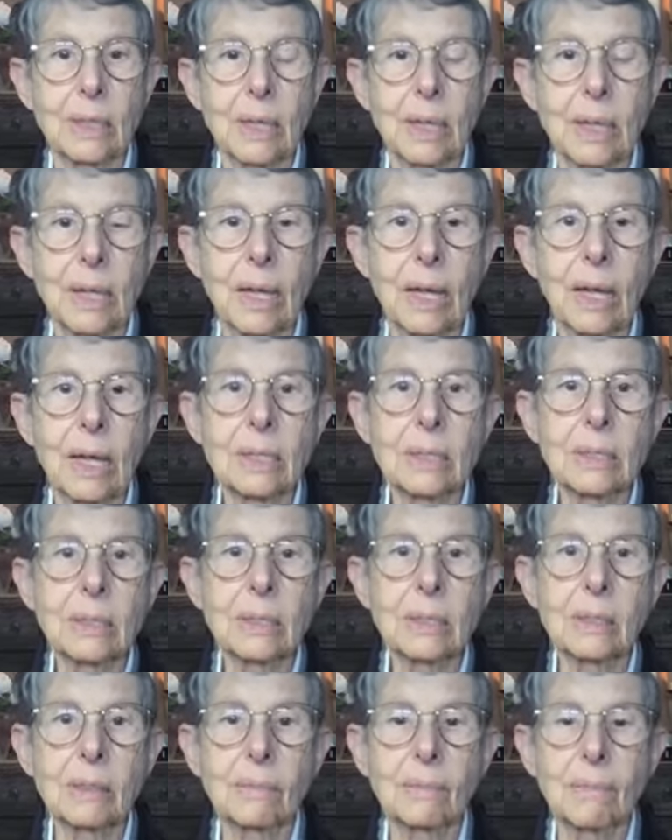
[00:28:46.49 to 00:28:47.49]

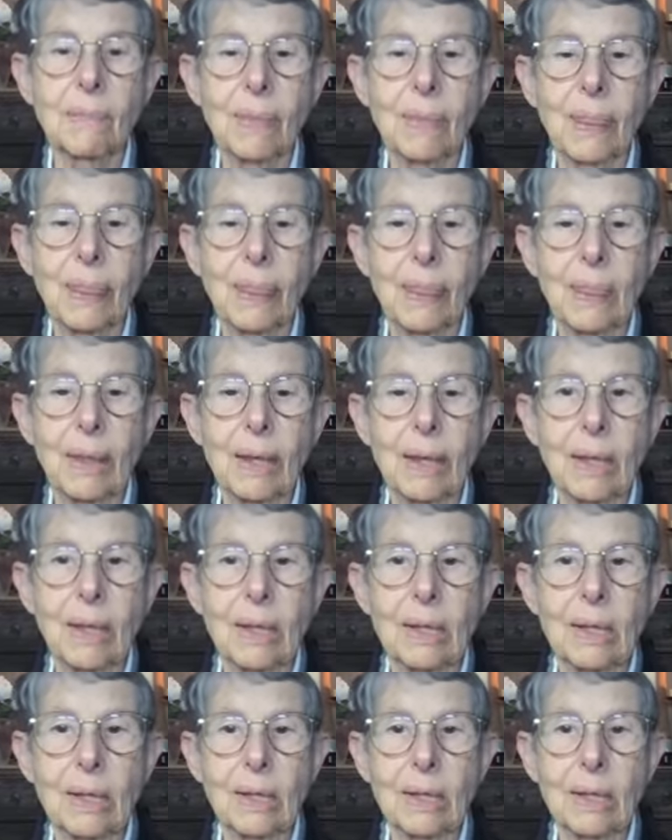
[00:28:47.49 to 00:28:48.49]
And
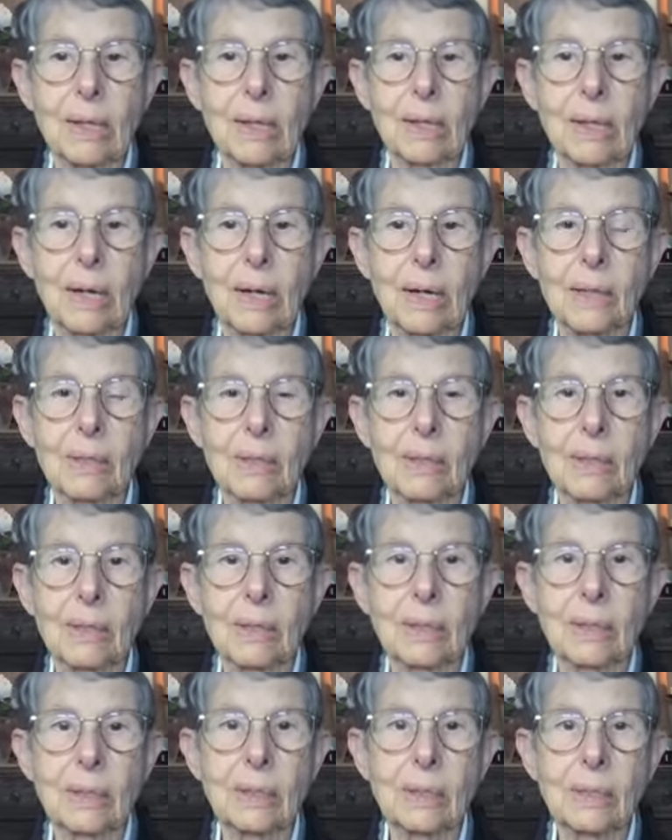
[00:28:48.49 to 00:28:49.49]
on
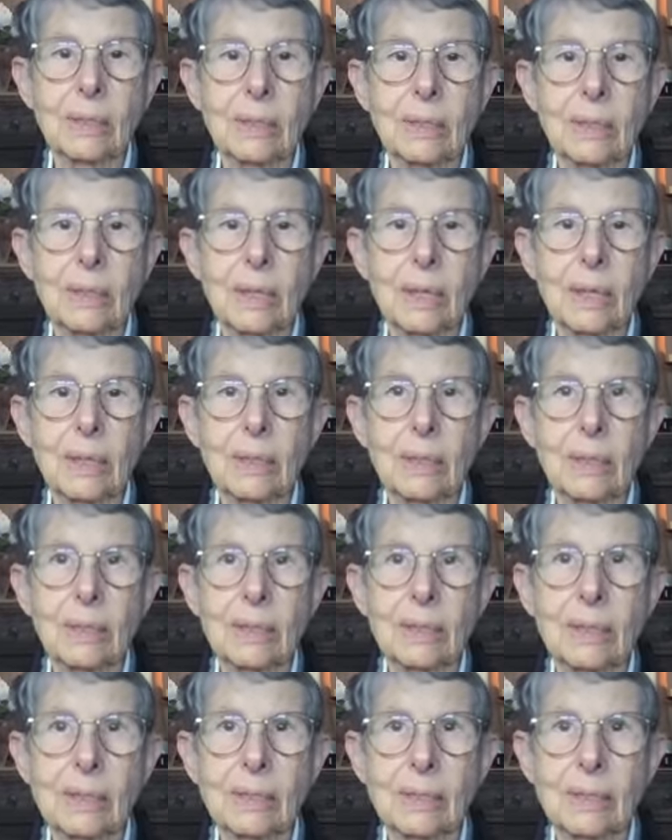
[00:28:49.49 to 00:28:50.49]
the
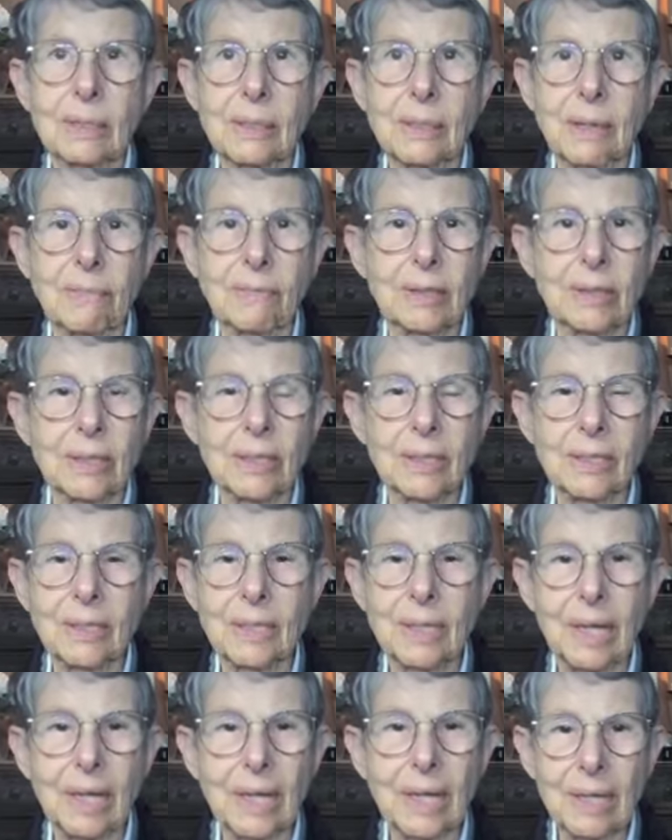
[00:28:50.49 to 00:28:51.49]
seventh
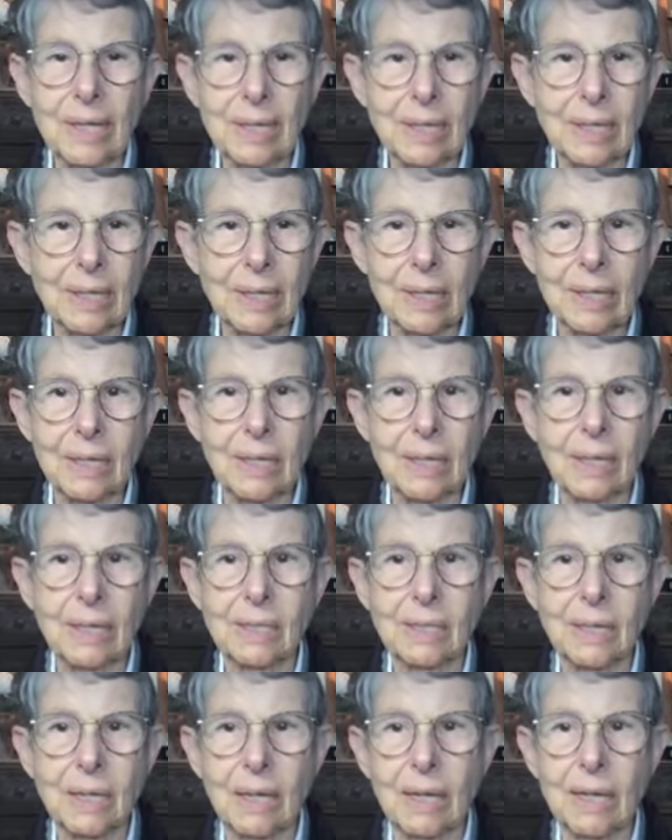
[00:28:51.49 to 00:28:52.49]
day,
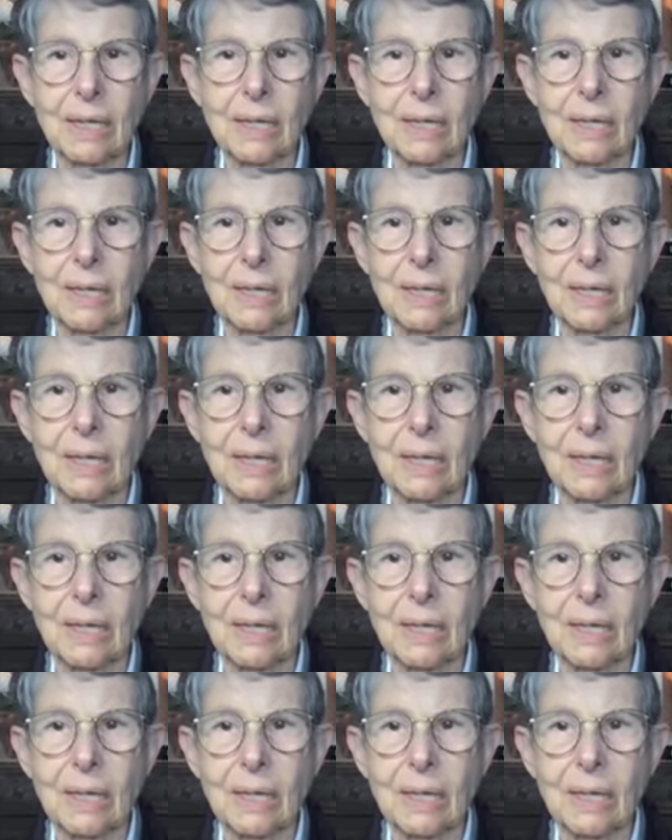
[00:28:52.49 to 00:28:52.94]
it's like